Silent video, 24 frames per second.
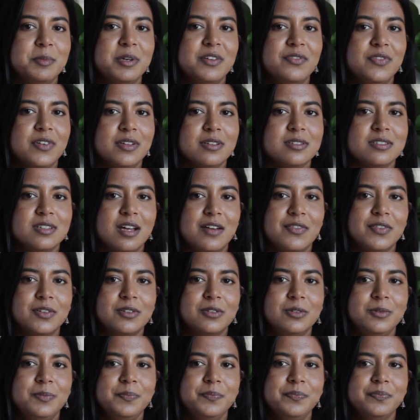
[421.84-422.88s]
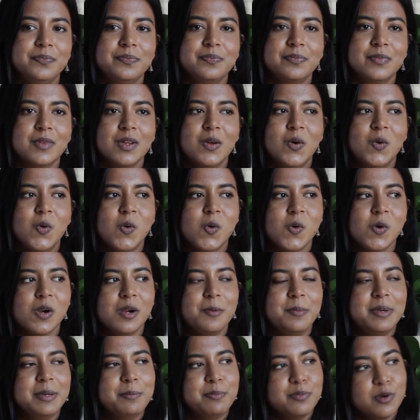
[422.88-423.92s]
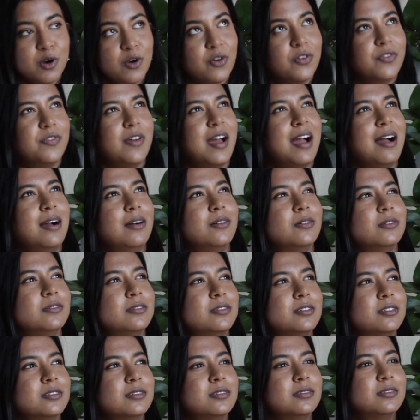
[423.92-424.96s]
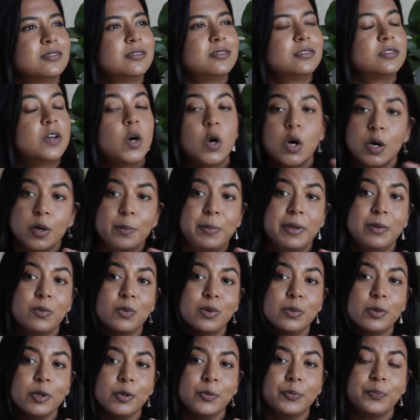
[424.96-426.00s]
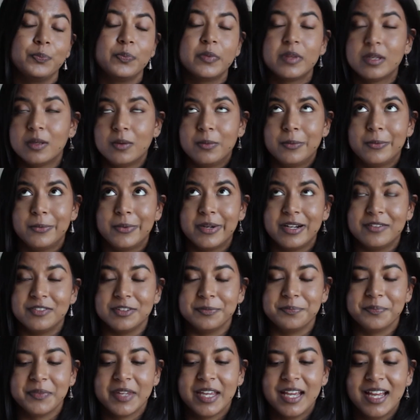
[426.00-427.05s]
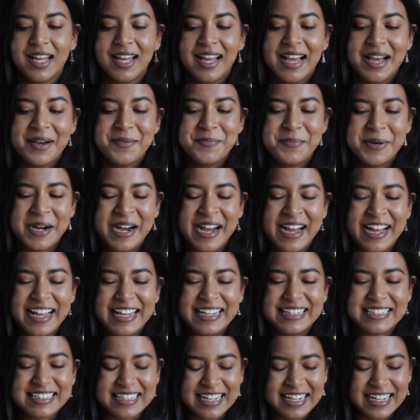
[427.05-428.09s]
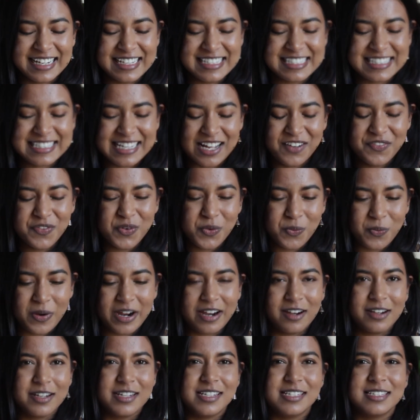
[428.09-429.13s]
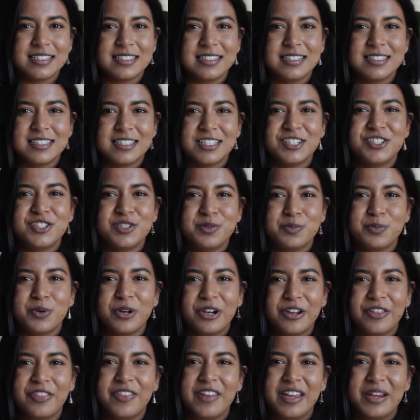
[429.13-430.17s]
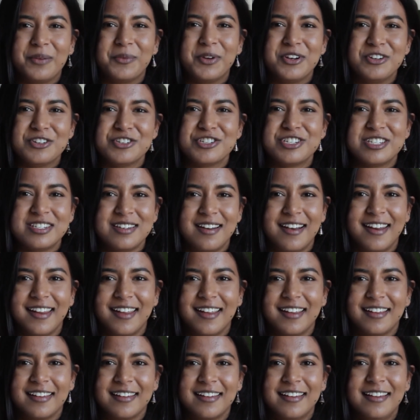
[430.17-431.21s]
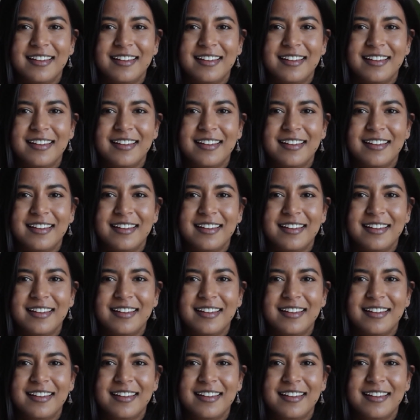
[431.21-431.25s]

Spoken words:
a bit philosophical or a bit profound or a bit woo-woo, whatever. But self-awareness is such an important thing when you're studying.